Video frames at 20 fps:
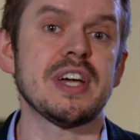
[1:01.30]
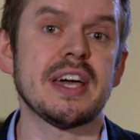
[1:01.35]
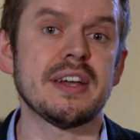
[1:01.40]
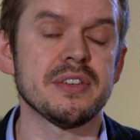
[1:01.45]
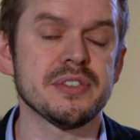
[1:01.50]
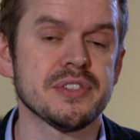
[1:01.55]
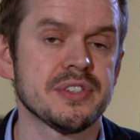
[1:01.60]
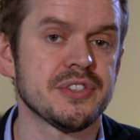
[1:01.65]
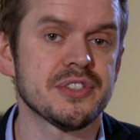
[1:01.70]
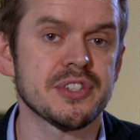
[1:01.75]

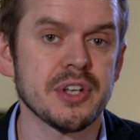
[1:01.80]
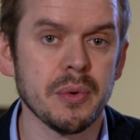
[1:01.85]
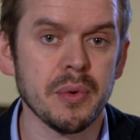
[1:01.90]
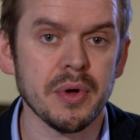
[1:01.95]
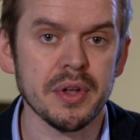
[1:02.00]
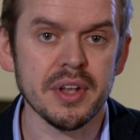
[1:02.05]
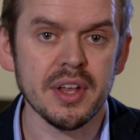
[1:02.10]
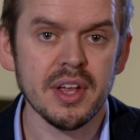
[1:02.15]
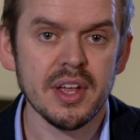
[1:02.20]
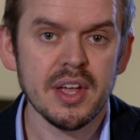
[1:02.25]
channels, and so
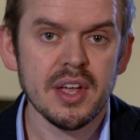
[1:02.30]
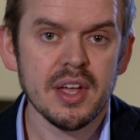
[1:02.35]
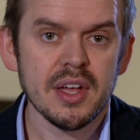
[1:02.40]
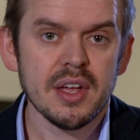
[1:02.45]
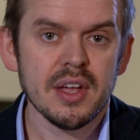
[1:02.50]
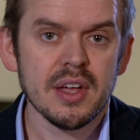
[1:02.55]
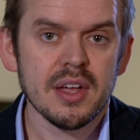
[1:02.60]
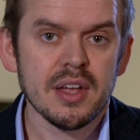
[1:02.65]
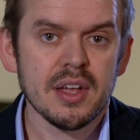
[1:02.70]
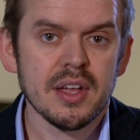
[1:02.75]
on.
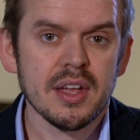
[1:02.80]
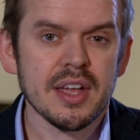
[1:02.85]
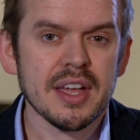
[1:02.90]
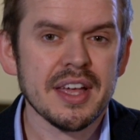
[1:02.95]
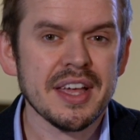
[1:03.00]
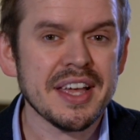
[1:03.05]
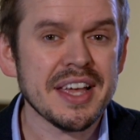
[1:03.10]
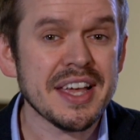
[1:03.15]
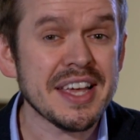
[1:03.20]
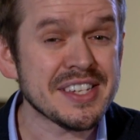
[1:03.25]

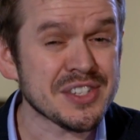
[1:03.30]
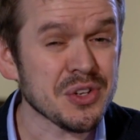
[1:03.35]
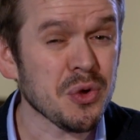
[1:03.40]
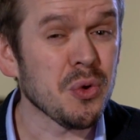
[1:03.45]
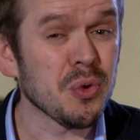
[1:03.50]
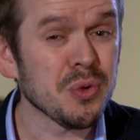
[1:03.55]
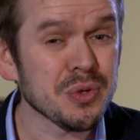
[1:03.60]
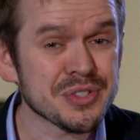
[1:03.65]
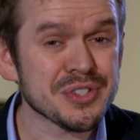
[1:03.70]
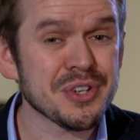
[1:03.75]
It's
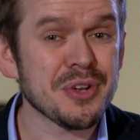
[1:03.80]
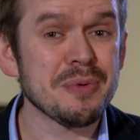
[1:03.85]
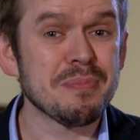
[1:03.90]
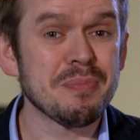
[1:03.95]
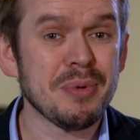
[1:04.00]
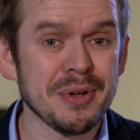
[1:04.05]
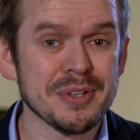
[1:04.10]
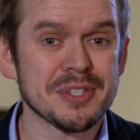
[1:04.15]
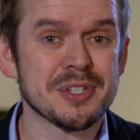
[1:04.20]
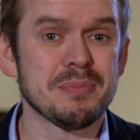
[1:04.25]
also
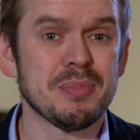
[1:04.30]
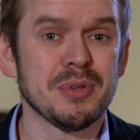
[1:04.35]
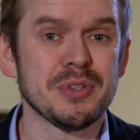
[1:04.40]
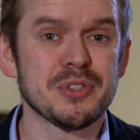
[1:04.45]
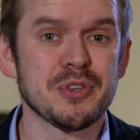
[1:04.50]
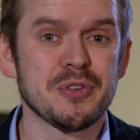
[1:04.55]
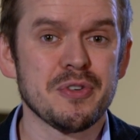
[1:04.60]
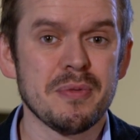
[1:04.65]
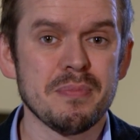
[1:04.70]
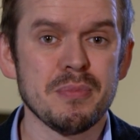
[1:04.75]
possible
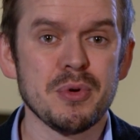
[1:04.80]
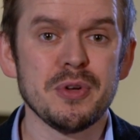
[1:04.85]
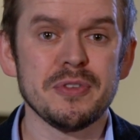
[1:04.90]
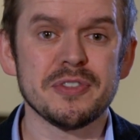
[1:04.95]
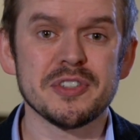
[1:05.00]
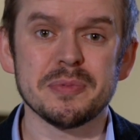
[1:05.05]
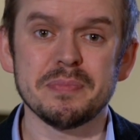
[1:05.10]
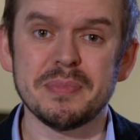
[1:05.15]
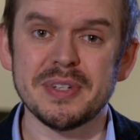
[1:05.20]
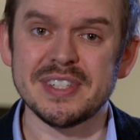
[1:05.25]
to
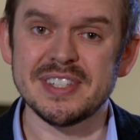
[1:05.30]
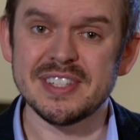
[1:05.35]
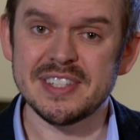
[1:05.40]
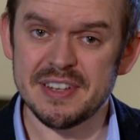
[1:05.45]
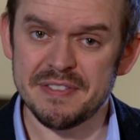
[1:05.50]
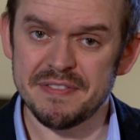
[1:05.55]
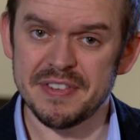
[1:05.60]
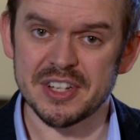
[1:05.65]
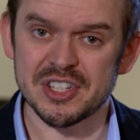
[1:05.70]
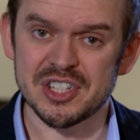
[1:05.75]
remove
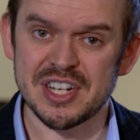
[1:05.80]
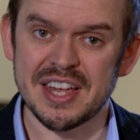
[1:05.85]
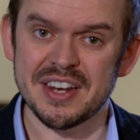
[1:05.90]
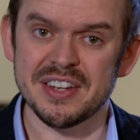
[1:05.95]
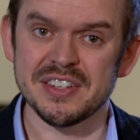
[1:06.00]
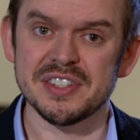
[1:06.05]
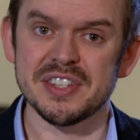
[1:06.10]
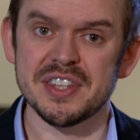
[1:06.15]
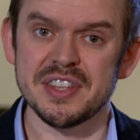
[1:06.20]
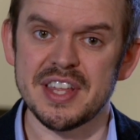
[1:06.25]
specific
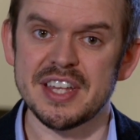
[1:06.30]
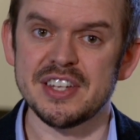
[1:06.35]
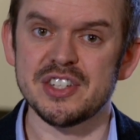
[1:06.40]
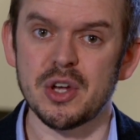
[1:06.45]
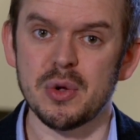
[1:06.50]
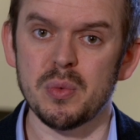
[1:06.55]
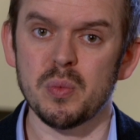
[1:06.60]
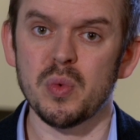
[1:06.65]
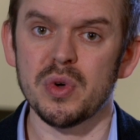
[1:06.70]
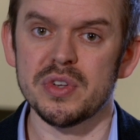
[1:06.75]
channels that they
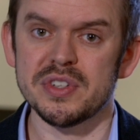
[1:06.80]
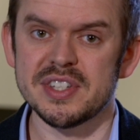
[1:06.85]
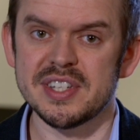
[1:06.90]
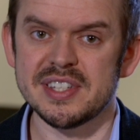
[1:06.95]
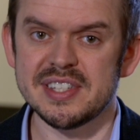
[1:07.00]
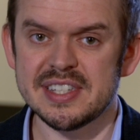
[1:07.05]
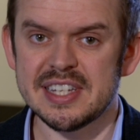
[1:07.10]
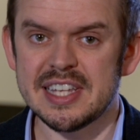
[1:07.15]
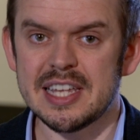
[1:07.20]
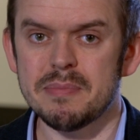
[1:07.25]
don't want to
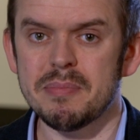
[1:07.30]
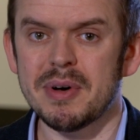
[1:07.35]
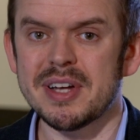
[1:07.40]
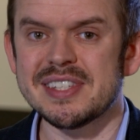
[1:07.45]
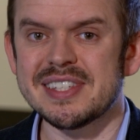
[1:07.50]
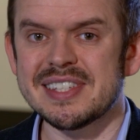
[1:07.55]
see by